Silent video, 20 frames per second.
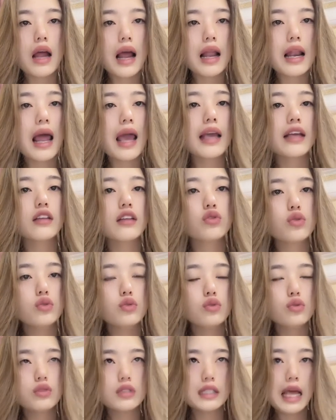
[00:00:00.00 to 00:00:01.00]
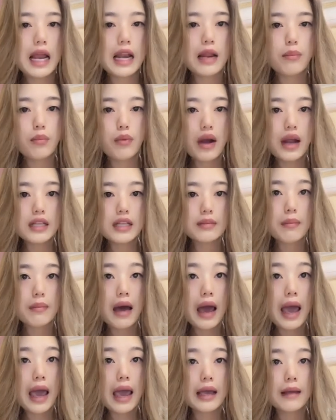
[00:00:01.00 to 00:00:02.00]
I like to celebrate
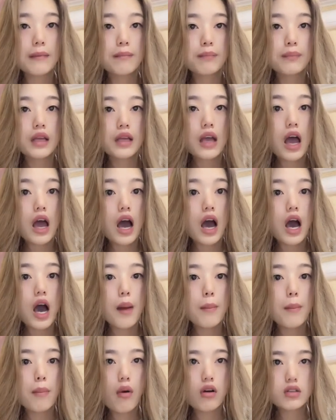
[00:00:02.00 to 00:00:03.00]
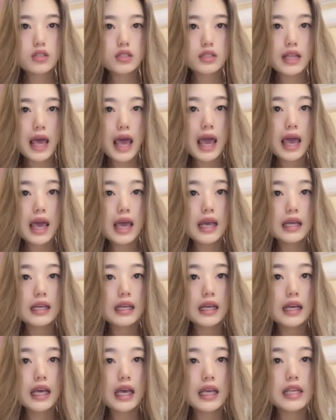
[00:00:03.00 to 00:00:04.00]
my uh, birthday
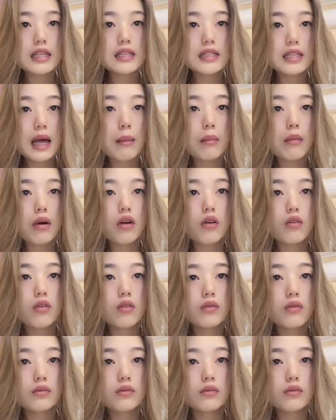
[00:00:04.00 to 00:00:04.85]
in summer